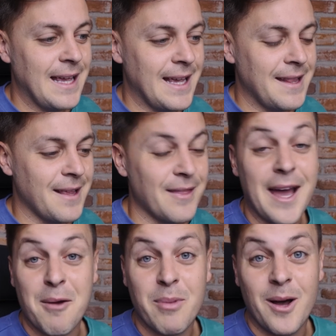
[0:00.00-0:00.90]
in
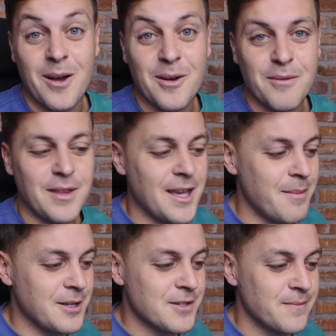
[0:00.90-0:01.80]
that part of the
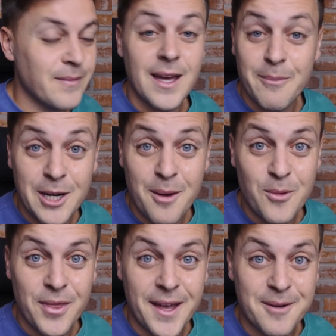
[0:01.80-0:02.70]
image. And we don't
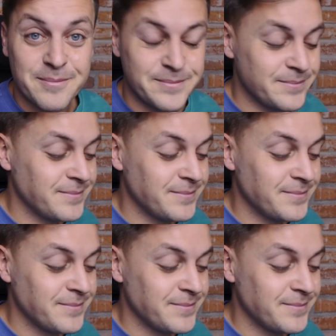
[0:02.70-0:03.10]
want that.